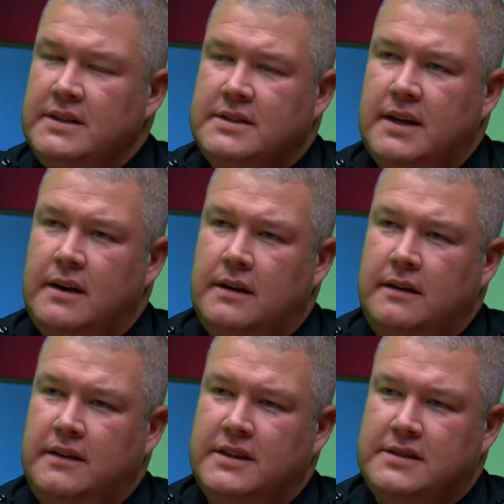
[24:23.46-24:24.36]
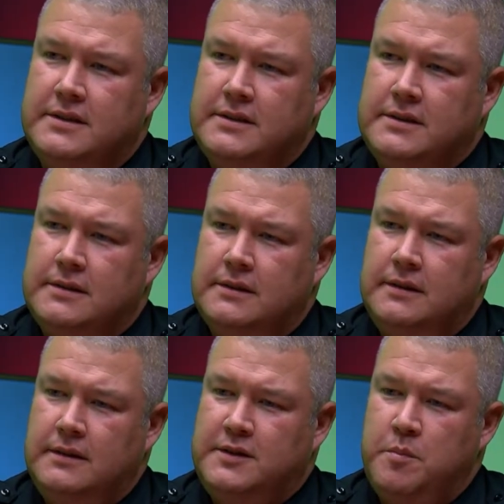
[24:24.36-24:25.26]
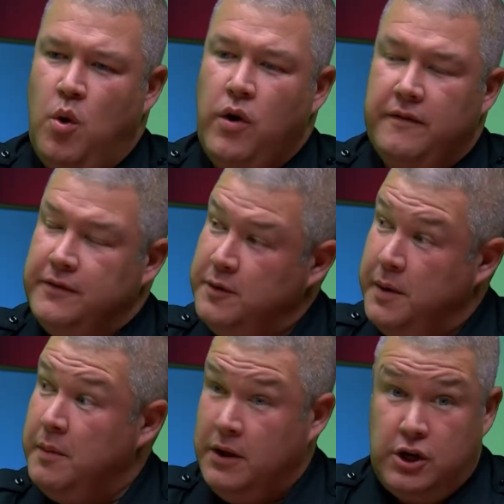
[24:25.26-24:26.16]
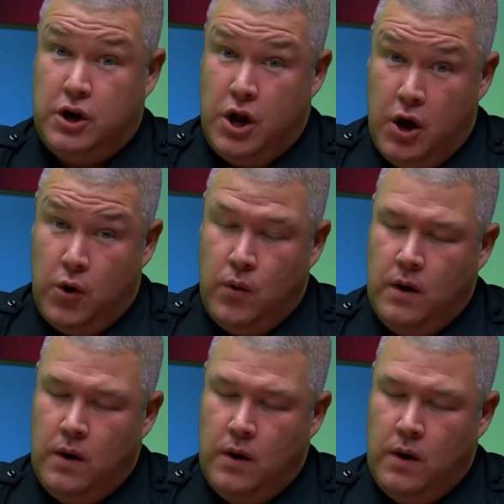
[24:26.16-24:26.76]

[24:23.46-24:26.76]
that it's important for the public to know,